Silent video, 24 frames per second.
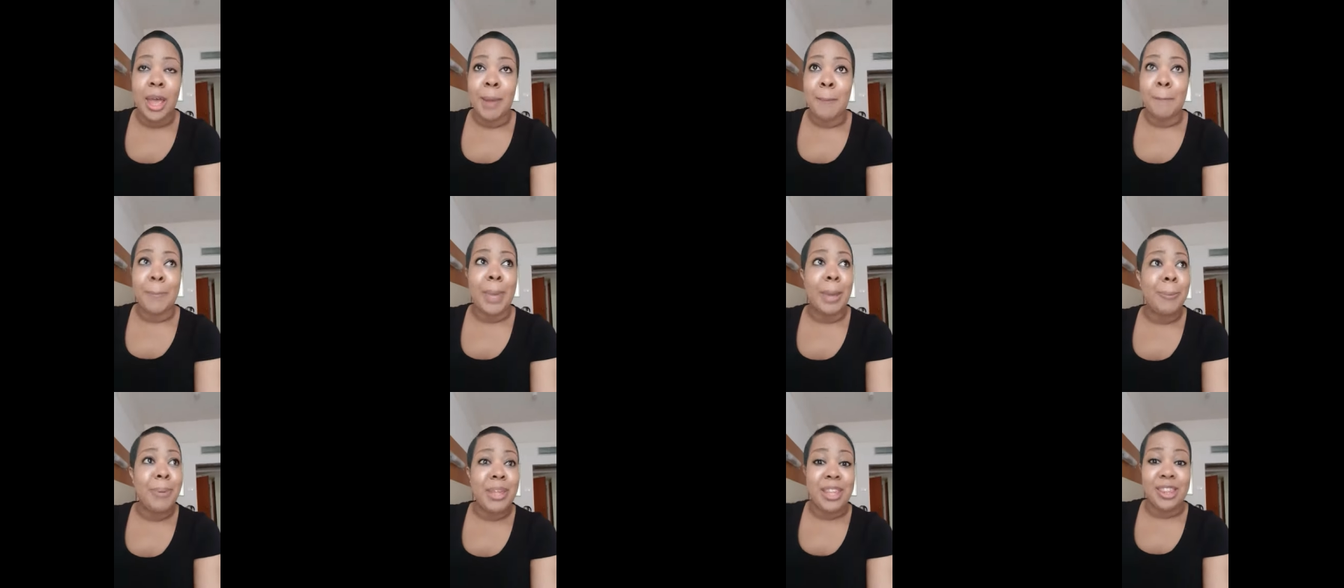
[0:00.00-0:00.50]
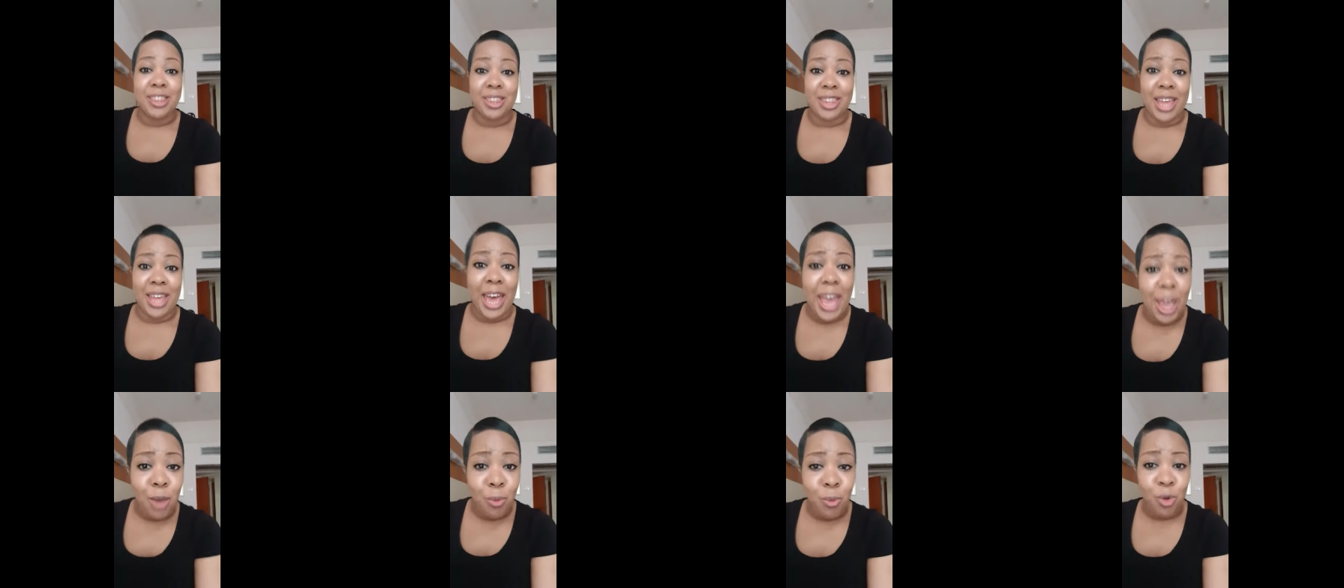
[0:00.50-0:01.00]
Maybe
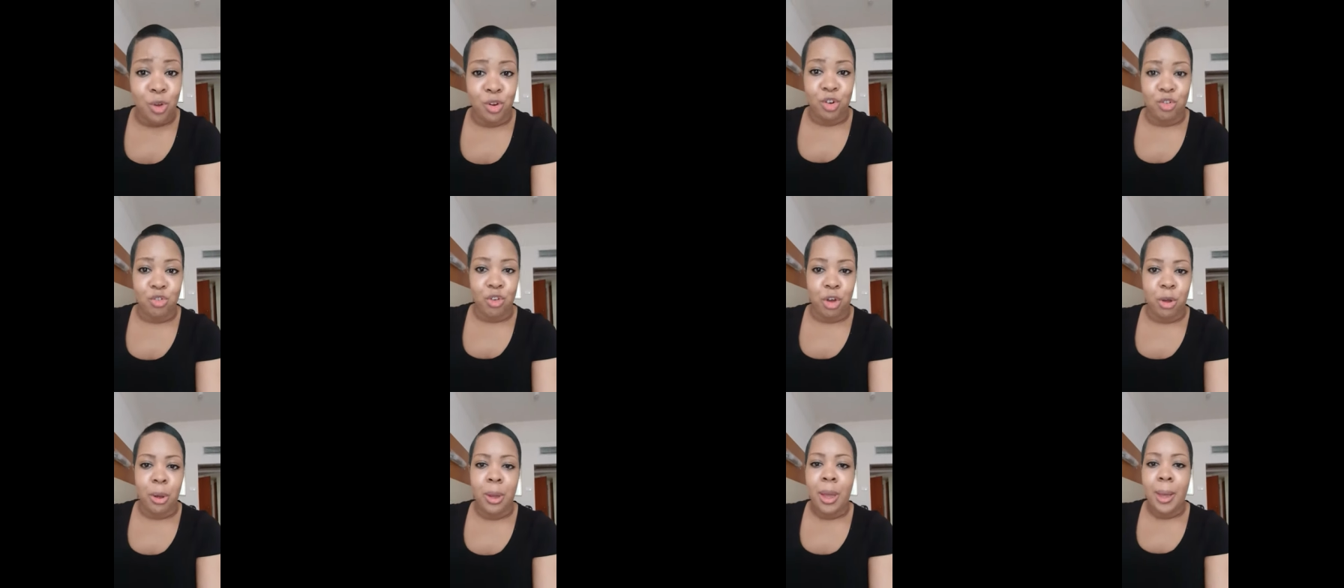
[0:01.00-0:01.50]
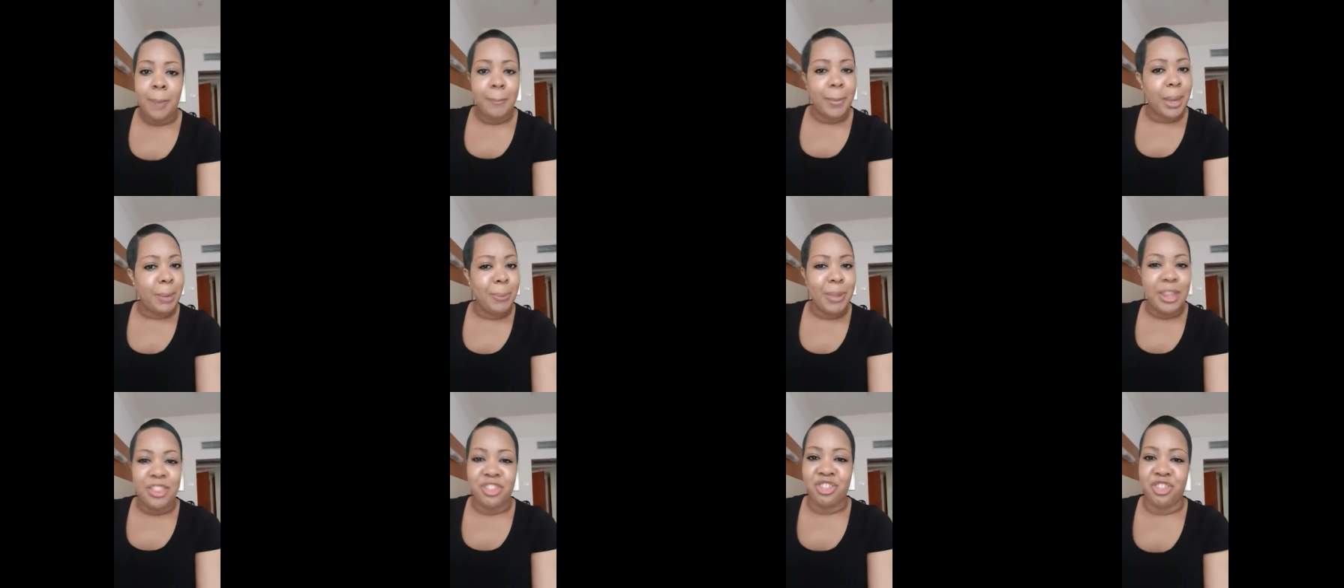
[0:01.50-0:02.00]
they want to grow.
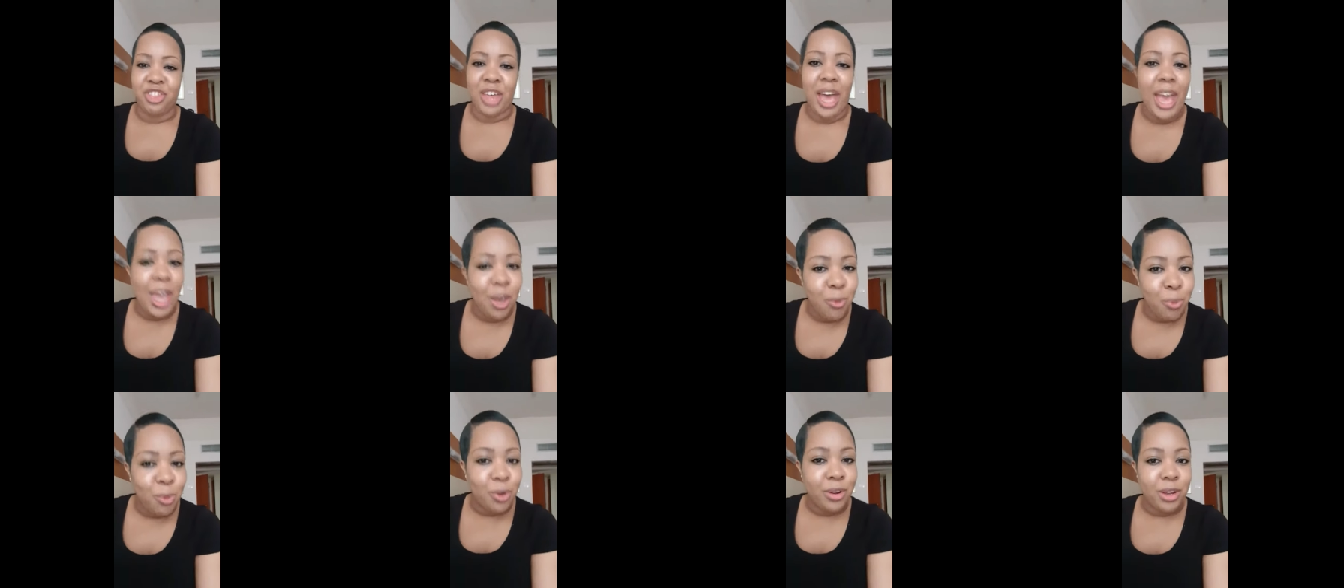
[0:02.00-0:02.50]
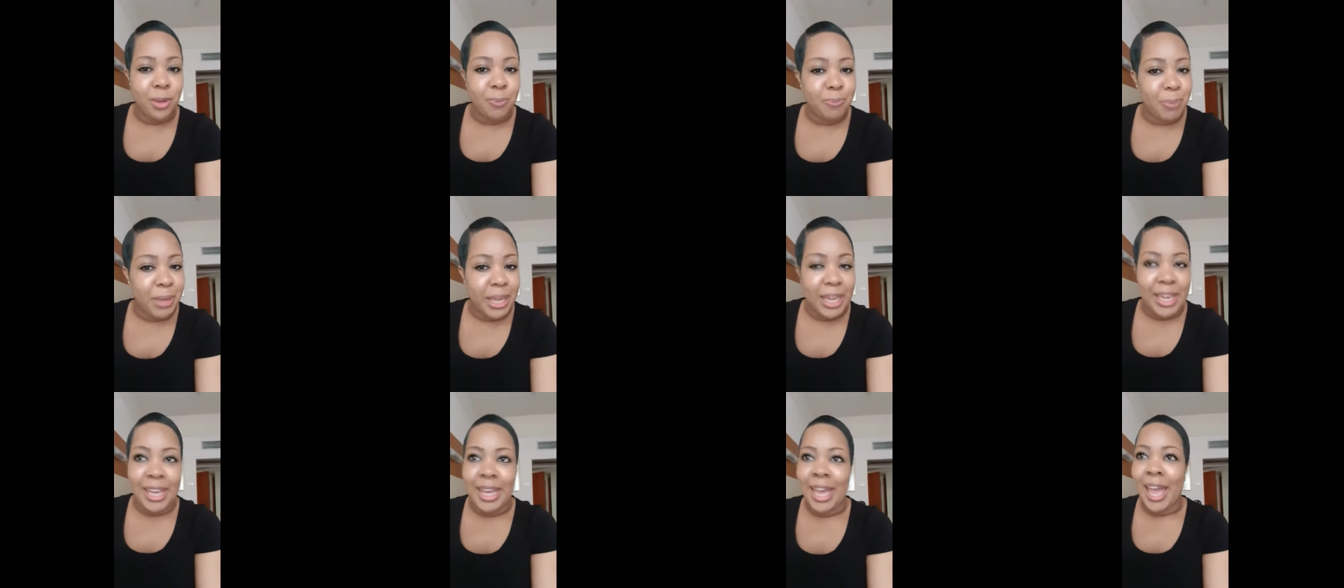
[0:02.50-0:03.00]
Maybe they want to
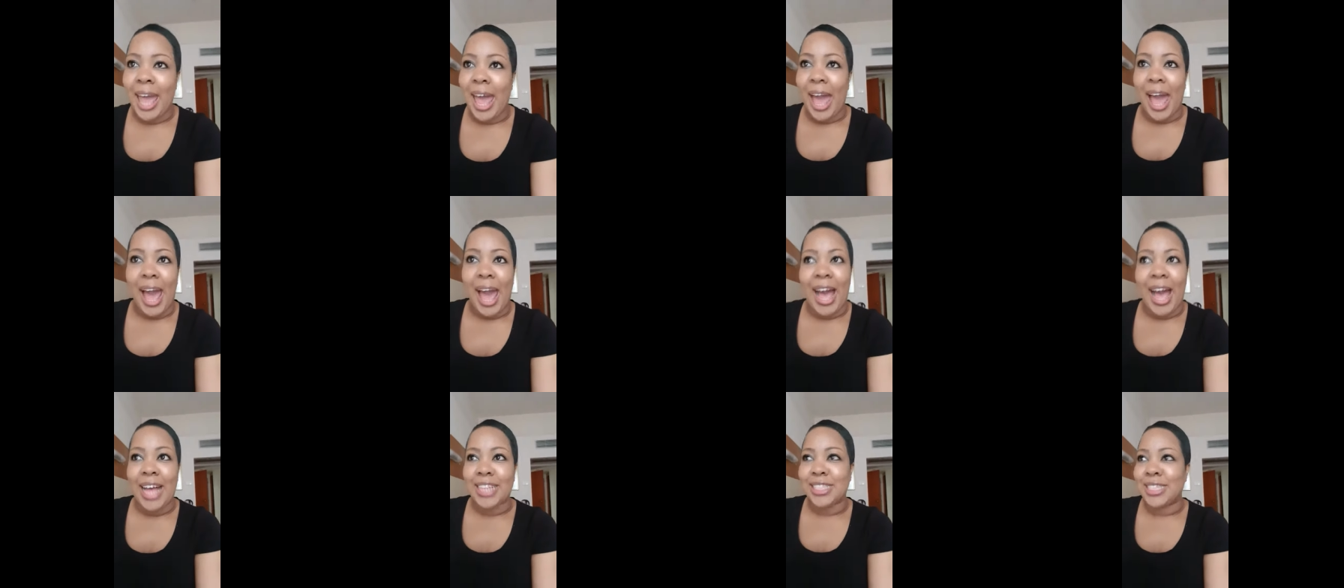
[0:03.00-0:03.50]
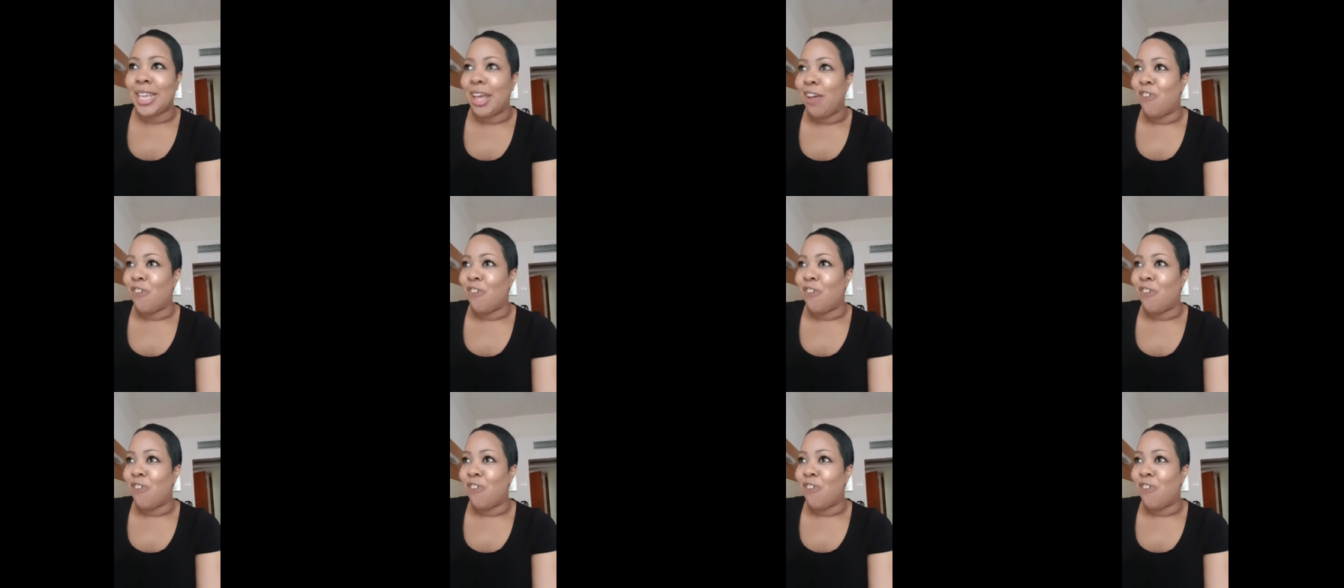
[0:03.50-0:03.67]
be as